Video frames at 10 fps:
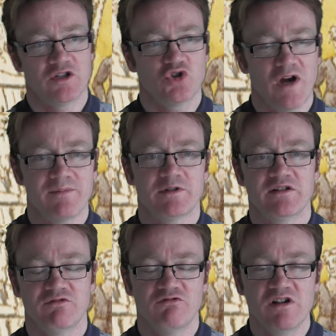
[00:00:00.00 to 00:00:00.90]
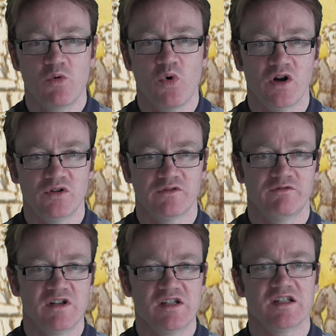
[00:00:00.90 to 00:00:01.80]
been trapped in world
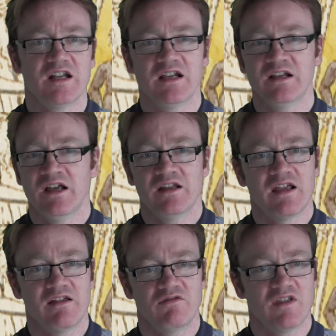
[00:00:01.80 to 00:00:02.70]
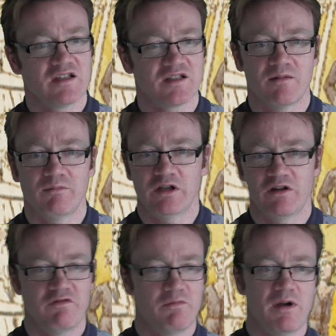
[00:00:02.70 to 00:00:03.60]
of reasoning, they, they're stumbling
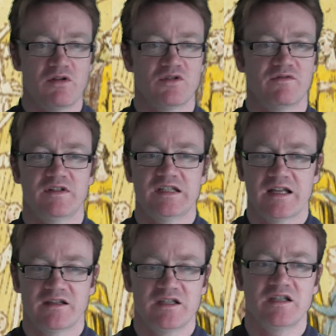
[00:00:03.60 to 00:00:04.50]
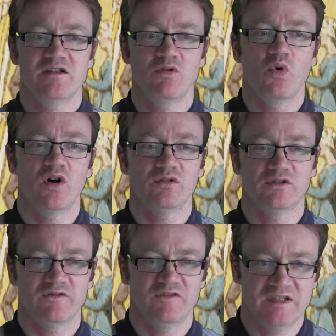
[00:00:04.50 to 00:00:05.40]
over the bones of the dead. This is the
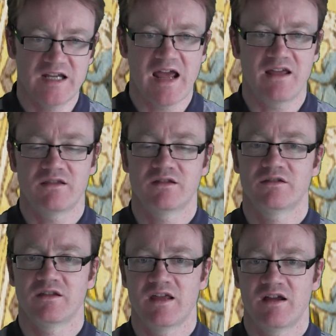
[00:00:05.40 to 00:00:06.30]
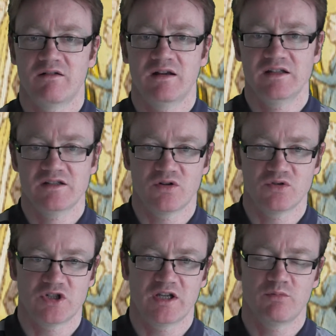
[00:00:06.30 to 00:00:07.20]
world of death that they're
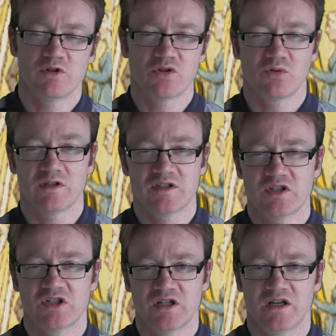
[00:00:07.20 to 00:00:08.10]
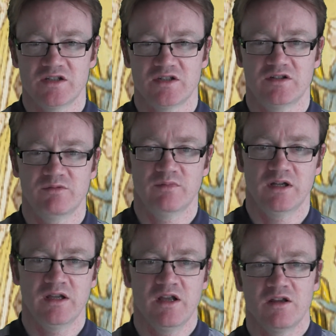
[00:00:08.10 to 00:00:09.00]
indulging in. We saw this in Tirzah, didn't
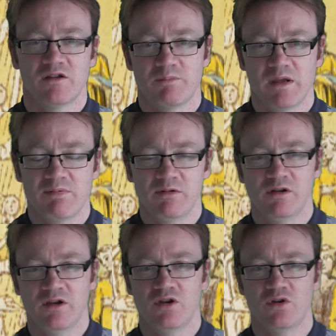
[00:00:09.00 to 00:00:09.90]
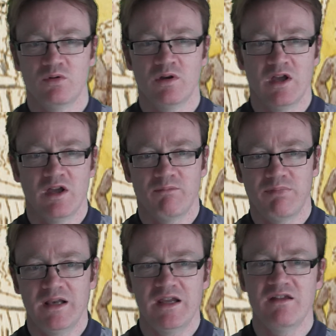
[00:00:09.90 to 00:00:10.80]
we? The people who
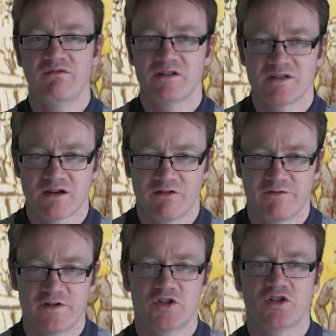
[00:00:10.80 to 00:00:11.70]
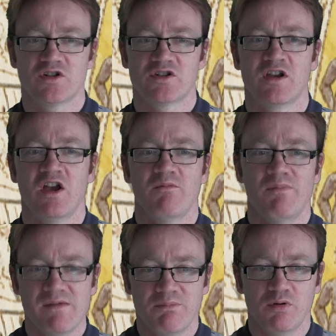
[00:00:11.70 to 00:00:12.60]
believe in selfishness,
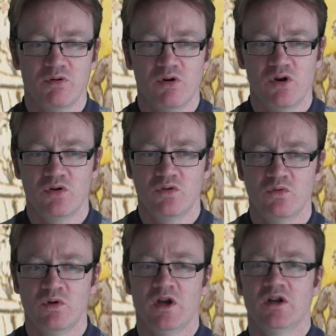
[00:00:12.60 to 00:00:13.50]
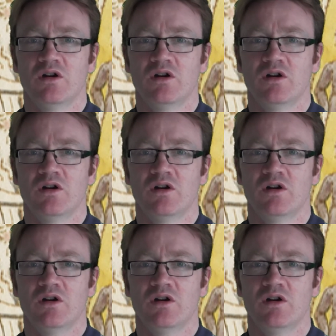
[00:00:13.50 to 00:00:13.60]
people who